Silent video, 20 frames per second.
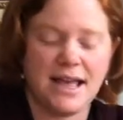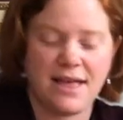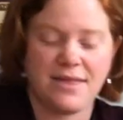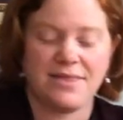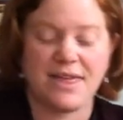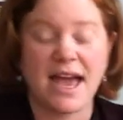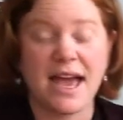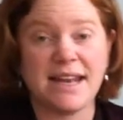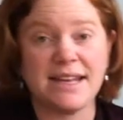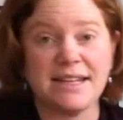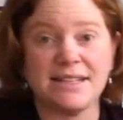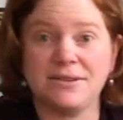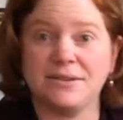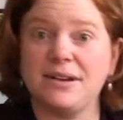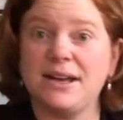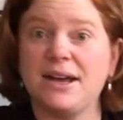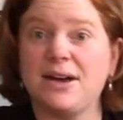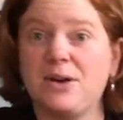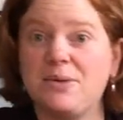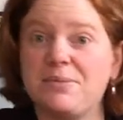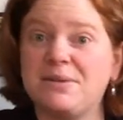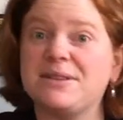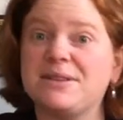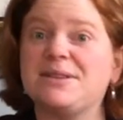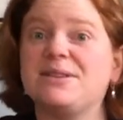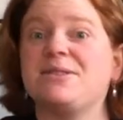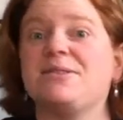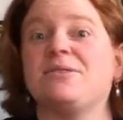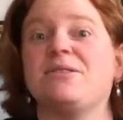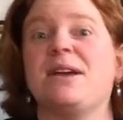That is going to help us to
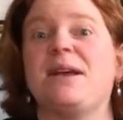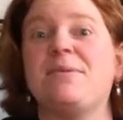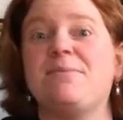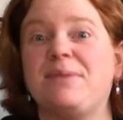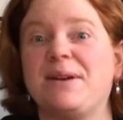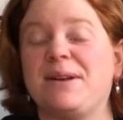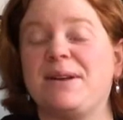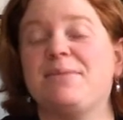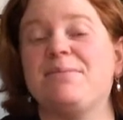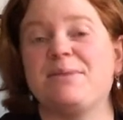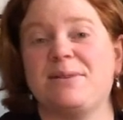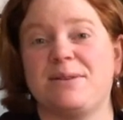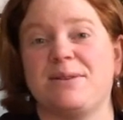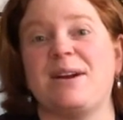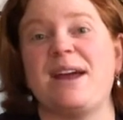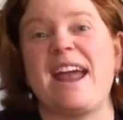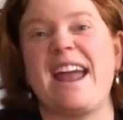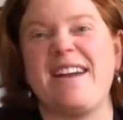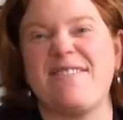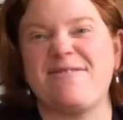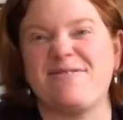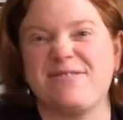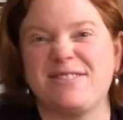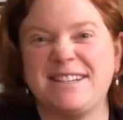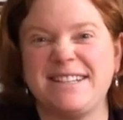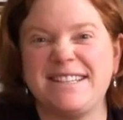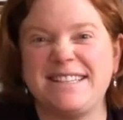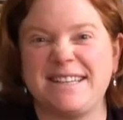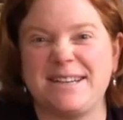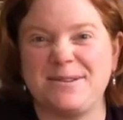create better blur every
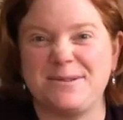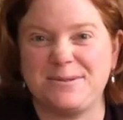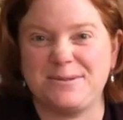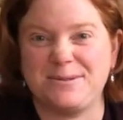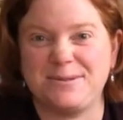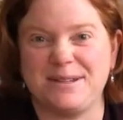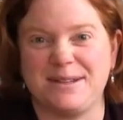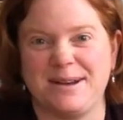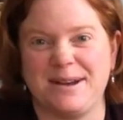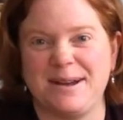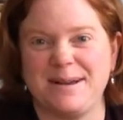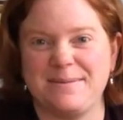single time.